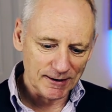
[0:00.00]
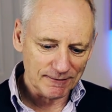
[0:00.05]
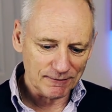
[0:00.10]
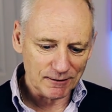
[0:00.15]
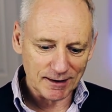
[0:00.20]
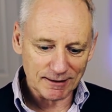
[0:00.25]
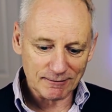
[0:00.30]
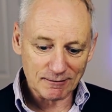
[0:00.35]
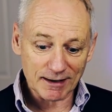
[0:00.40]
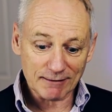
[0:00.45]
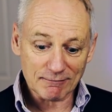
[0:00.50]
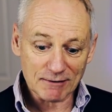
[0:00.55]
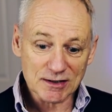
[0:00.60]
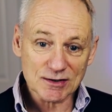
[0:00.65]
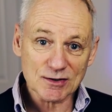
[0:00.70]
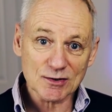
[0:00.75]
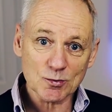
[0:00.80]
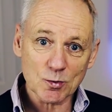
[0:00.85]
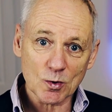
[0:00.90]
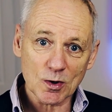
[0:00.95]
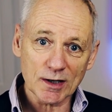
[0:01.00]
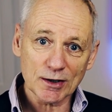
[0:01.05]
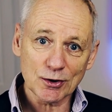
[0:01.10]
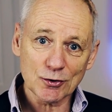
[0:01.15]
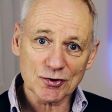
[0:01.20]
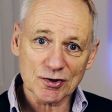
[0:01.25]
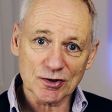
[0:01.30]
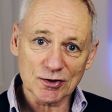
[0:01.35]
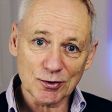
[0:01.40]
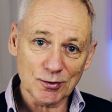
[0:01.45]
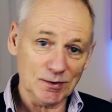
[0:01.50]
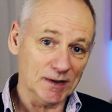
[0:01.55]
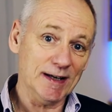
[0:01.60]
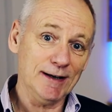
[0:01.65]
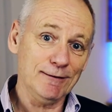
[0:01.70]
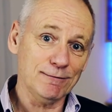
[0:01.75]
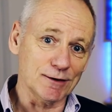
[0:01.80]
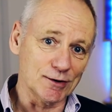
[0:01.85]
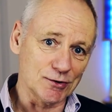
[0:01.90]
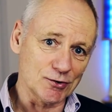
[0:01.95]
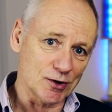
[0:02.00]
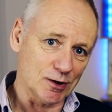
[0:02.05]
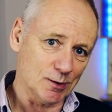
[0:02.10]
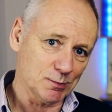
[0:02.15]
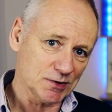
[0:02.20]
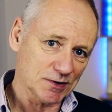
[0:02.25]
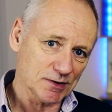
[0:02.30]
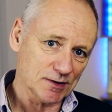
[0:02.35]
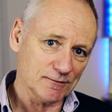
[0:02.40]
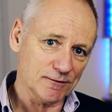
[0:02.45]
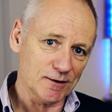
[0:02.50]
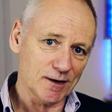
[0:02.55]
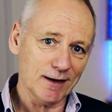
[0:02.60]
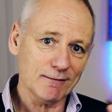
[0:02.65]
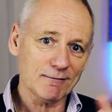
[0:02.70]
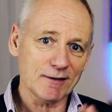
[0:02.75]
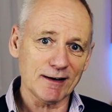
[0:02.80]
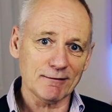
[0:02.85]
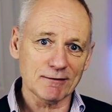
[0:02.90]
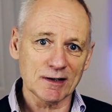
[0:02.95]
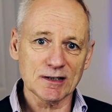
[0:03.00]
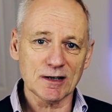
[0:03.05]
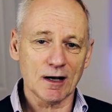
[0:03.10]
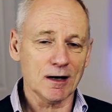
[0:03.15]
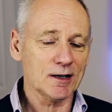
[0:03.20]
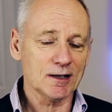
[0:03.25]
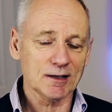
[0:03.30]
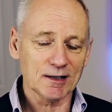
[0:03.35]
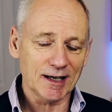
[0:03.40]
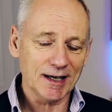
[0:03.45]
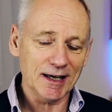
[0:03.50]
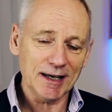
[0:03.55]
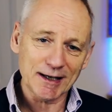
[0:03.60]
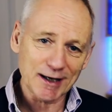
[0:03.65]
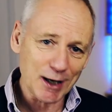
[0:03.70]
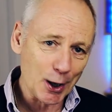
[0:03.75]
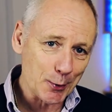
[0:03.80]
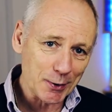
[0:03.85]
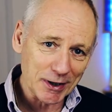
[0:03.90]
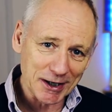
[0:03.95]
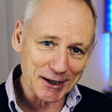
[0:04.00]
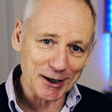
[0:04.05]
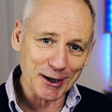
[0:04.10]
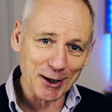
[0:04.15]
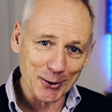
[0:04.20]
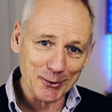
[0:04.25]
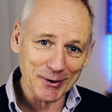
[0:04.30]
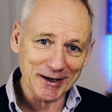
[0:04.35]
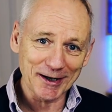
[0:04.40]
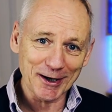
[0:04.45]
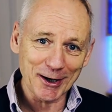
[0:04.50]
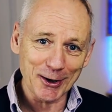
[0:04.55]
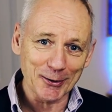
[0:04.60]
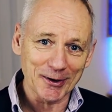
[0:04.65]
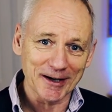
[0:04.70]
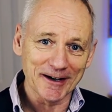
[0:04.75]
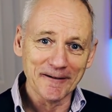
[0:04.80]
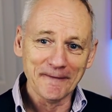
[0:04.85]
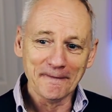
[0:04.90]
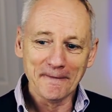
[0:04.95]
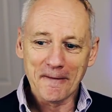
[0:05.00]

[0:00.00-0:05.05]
Five great reasons why you should do leaflet drops. Five great reasons. I could keep going and going and going.